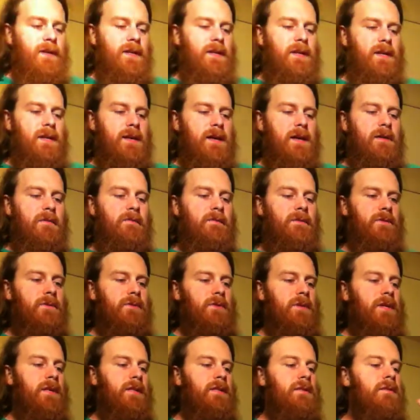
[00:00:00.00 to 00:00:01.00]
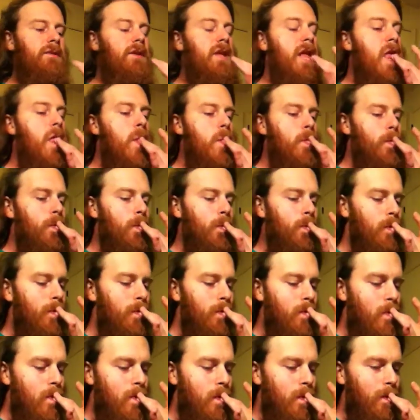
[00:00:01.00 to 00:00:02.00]
peeking out of the treats.
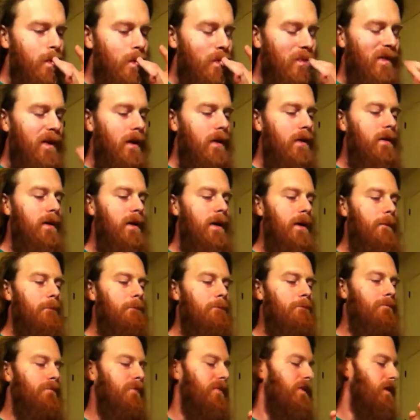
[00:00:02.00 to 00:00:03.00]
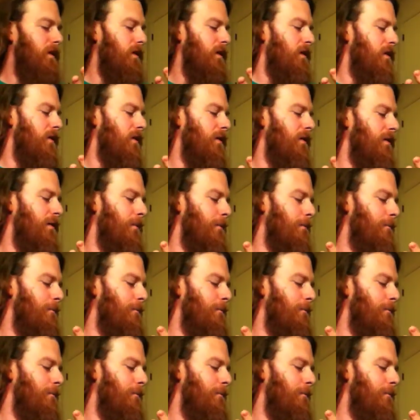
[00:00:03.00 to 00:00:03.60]
All right. Uh,